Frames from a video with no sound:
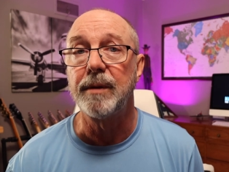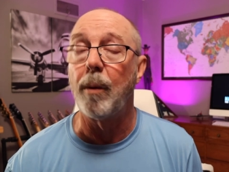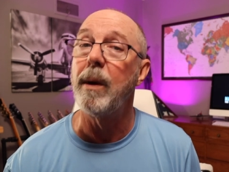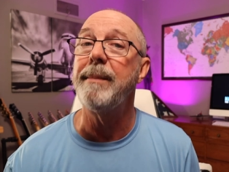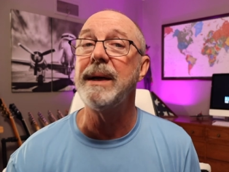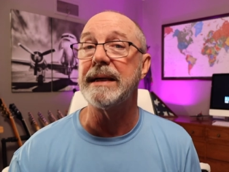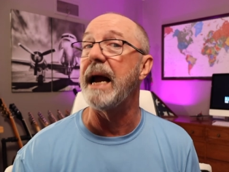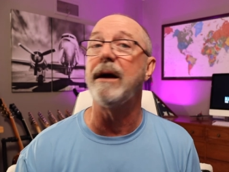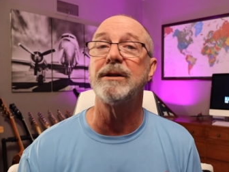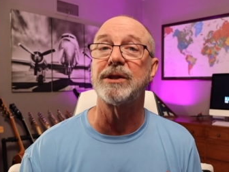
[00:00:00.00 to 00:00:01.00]
The women
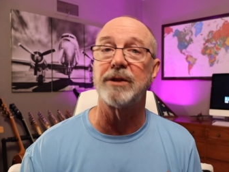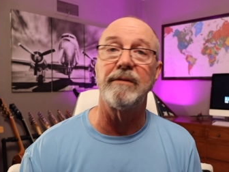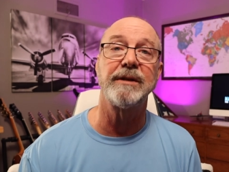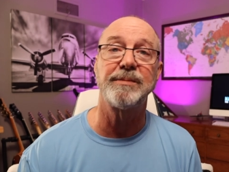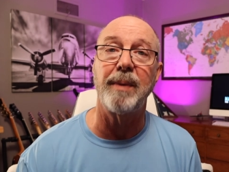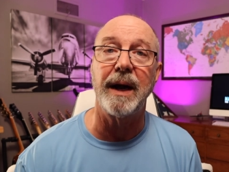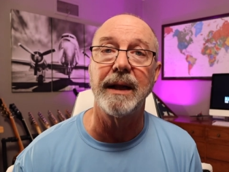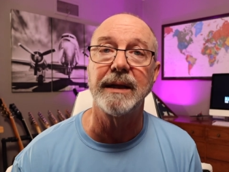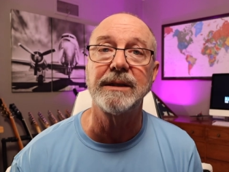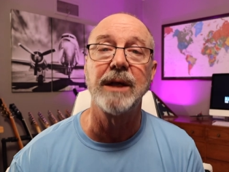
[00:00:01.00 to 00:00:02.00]
air service
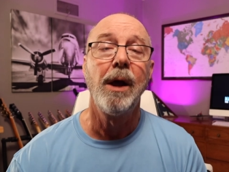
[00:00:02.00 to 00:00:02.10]
pilots